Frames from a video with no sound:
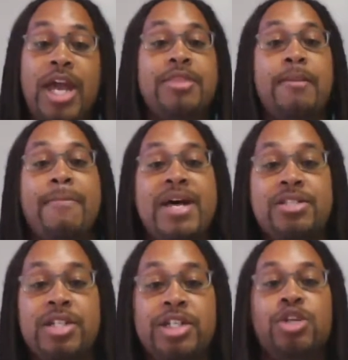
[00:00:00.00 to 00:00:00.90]
and the
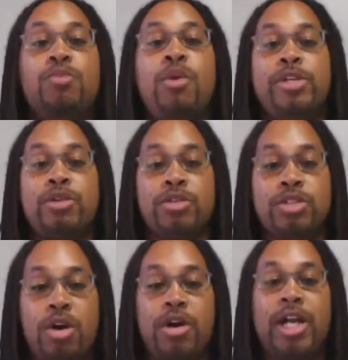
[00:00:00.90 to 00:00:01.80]
message, when we
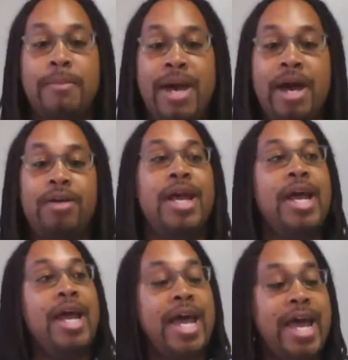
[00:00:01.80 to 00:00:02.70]
start talking about
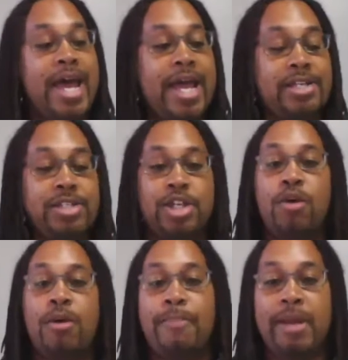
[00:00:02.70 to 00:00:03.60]

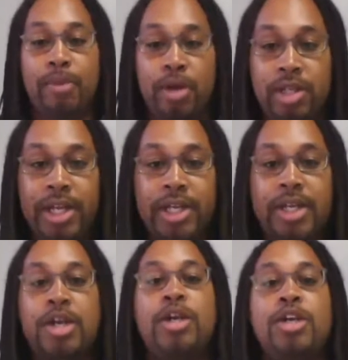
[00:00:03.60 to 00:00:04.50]
SEO and pay-per-click,